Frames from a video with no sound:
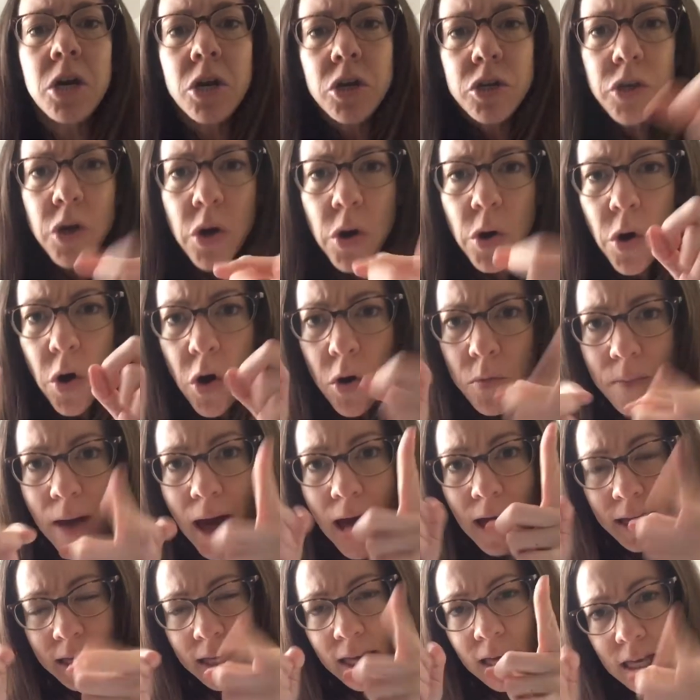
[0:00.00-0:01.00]
You
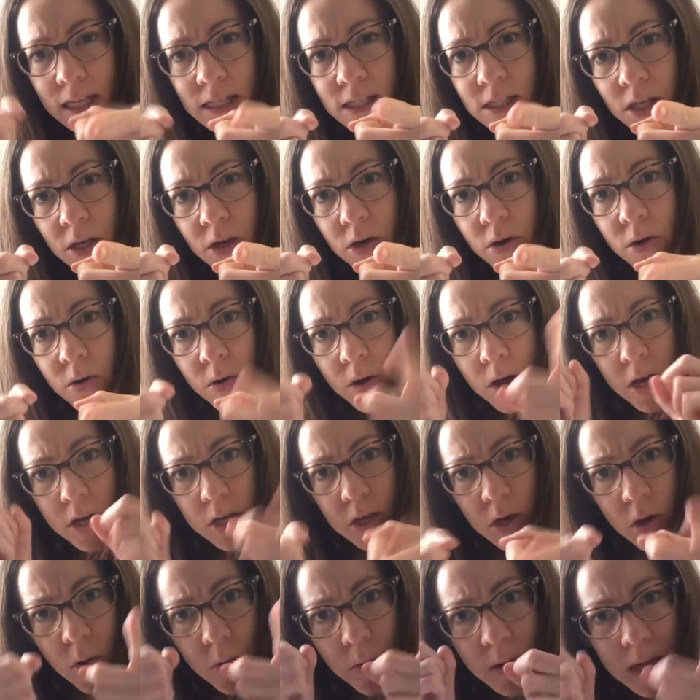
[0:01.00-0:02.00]
monkeys, you,
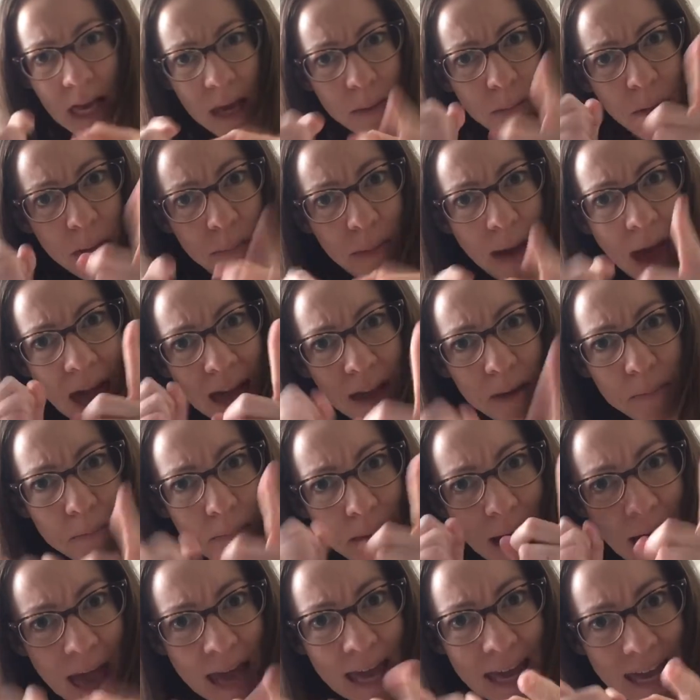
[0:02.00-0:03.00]
you, give me back
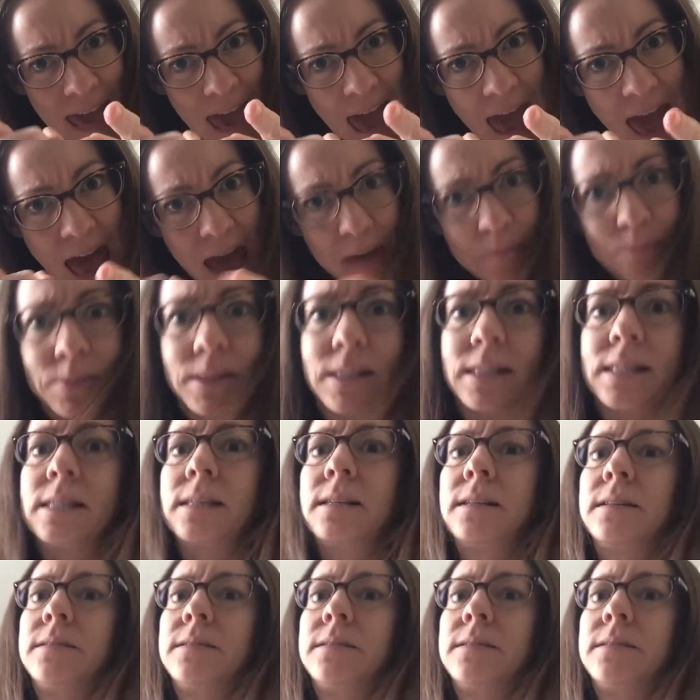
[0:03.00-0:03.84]
my caps.